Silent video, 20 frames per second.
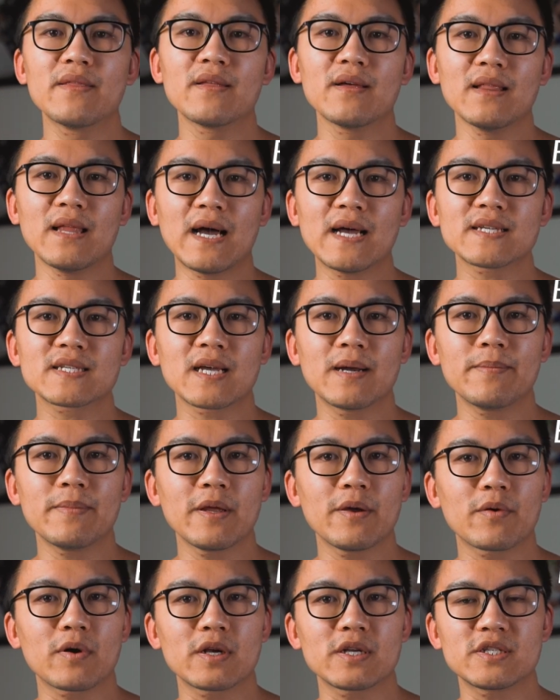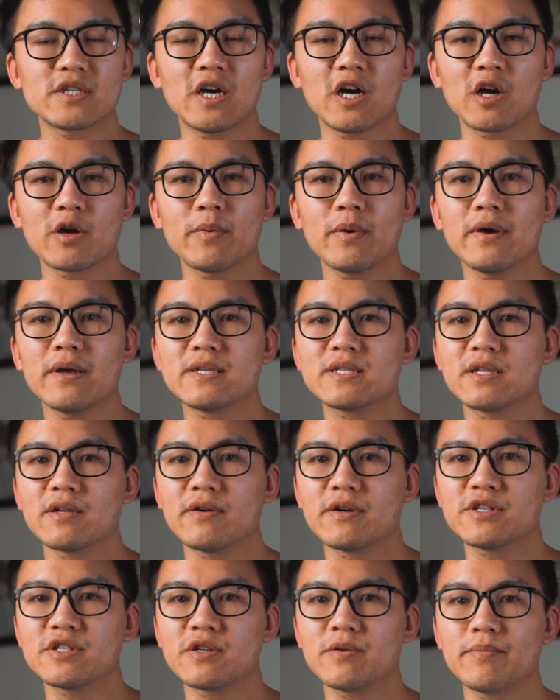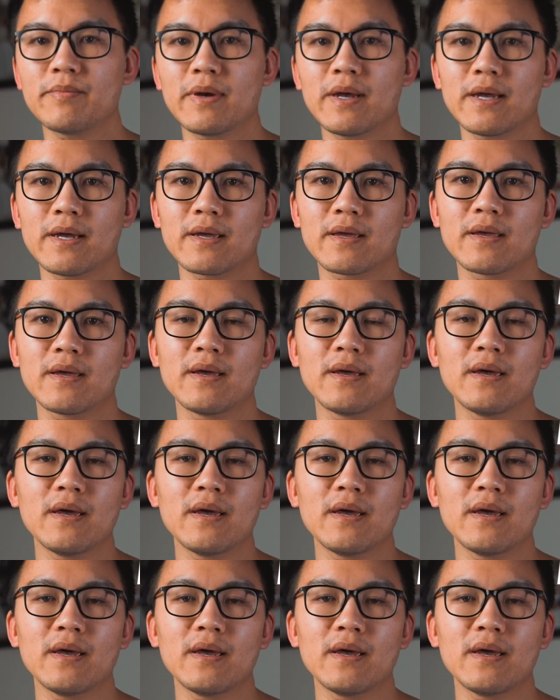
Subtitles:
The last company we're going to talk about is Laurentian Bank,